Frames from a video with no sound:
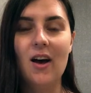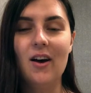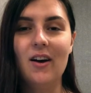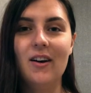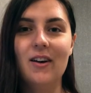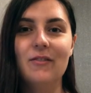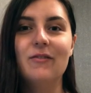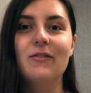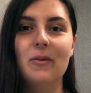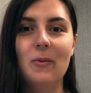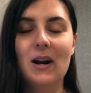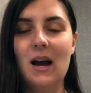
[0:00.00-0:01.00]

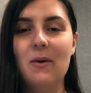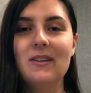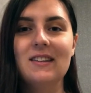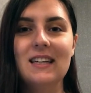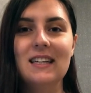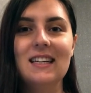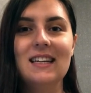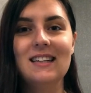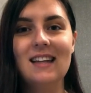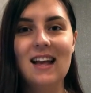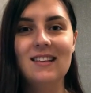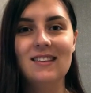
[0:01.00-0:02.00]
from when I was in
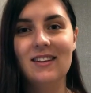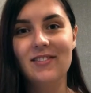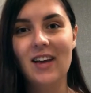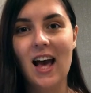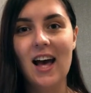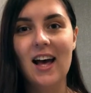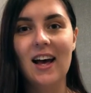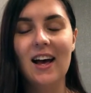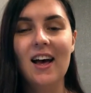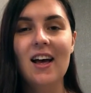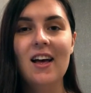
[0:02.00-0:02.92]
intensive care,